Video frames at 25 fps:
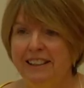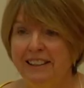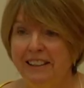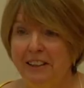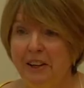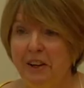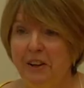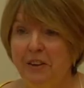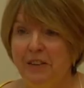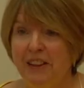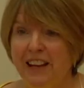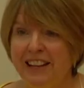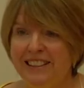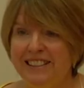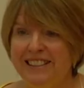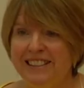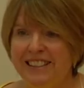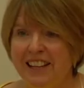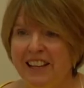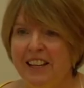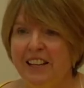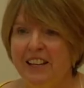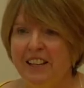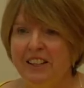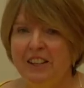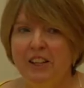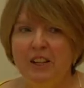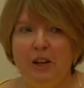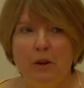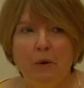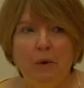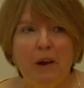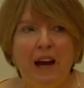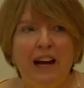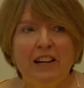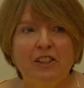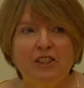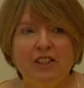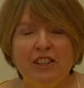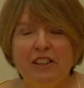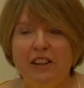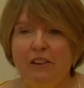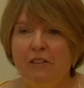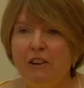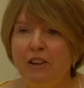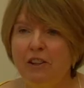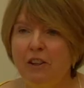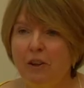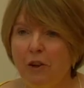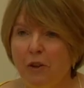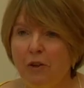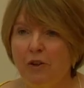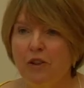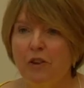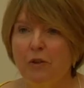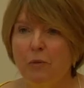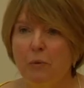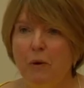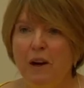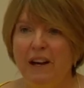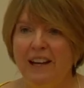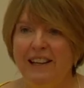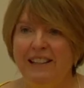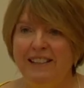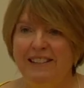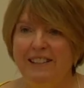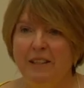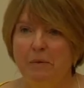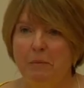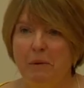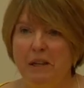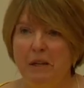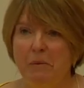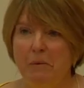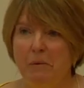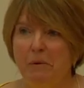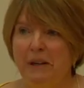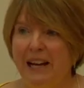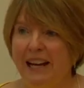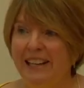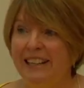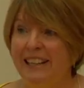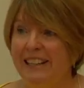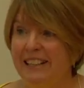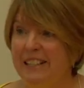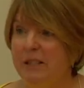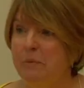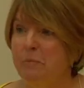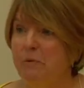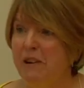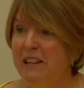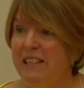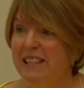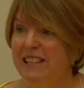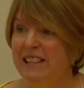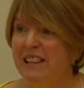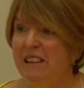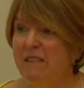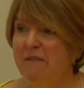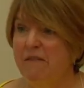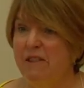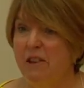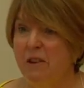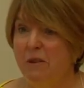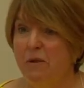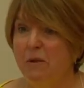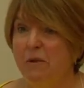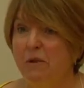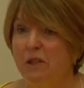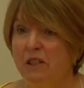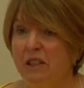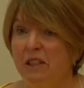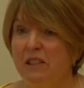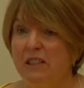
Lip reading: You know, that's, you know, actually there are lots of ways that people can express their views,